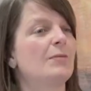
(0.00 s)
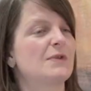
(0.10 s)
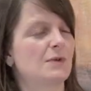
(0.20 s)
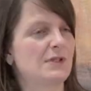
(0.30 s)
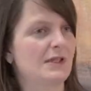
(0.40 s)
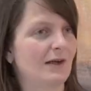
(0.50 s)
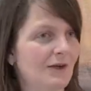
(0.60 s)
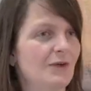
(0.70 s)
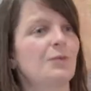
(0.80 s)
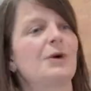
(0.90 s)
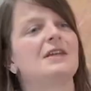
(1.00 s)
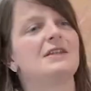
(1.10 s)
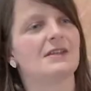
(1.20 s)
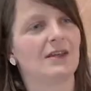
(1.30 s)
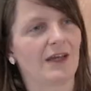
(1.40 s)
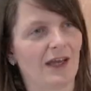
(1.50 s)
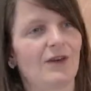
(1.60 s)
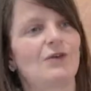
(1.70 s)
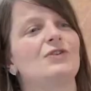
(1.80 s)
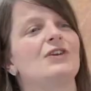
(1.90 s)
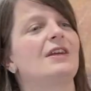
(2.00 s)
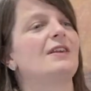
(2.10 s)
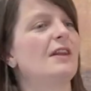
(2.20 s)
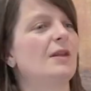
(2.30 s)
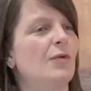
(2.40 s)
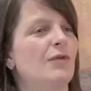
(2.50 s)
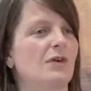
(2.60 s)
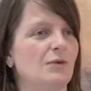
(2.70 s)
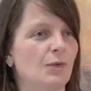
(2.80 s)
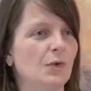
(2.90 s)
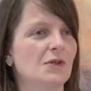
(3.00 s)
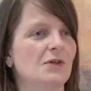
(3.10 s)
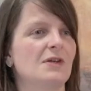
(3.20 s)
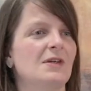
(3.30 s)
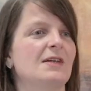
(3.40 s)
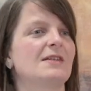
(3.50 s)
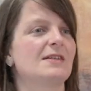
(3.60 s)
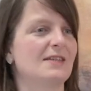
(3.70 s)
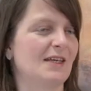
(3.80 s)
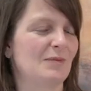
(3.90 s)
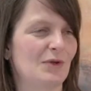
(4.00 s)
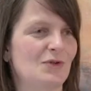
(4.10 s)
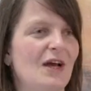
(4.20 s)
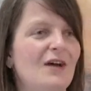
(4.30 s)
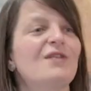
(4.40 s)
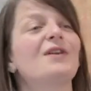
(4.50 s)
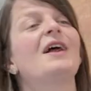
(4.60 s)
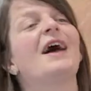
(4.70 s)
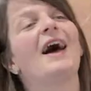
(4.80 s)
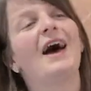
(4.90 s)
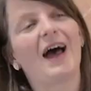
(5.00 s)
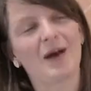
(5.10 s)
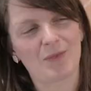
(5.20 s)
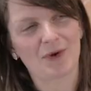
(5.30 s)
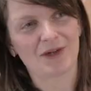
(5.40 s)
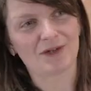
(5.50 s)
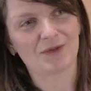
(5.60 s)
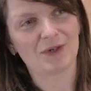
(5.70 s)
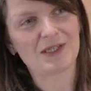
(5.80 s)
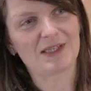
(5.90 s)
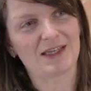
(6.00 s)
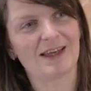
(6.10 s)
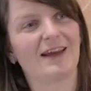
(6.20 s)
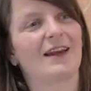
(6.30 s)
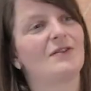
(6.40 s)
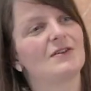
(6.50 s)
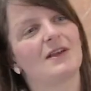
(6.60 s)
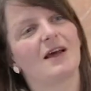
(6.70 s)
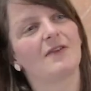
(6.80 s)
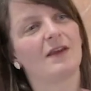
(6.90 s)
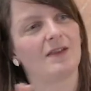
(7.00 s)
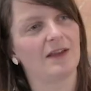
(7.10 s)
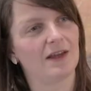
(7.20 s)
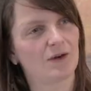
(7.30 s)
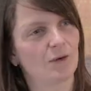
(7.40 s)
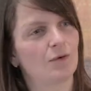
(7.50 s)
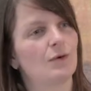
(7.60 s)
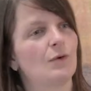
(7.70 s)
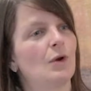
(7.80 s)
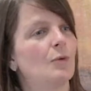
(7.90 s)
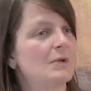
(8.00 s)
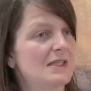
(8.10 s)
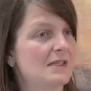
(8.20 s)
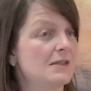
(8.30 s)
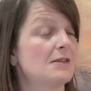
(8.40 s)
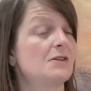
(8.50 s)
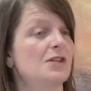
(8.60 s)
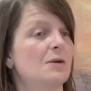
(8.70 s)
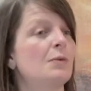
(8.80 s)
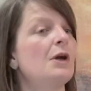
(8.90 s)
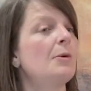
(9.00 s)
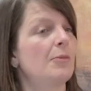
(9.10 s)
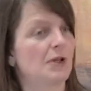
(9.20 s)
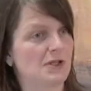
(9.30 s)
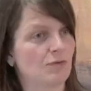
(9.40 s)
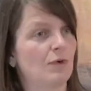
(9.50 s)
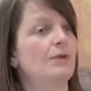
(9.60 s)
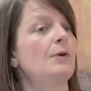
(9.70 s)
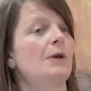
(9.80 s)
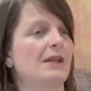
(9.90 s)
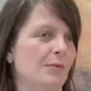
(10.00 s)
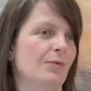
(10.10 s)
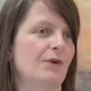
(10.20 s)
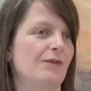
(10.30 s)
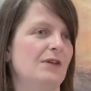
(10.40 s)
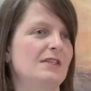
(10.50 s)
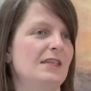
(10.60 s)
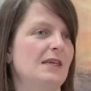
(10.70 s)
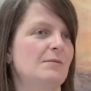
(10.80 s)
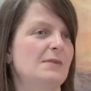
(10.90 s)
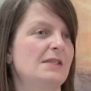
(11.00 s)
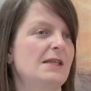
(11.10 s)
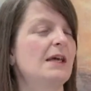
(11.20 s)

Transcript: So it's litter and waste, energy, then they move on to water, sustainable travel, and biodiversity. And after that, then they go through global citizenship, but it's reviewing their previous themes.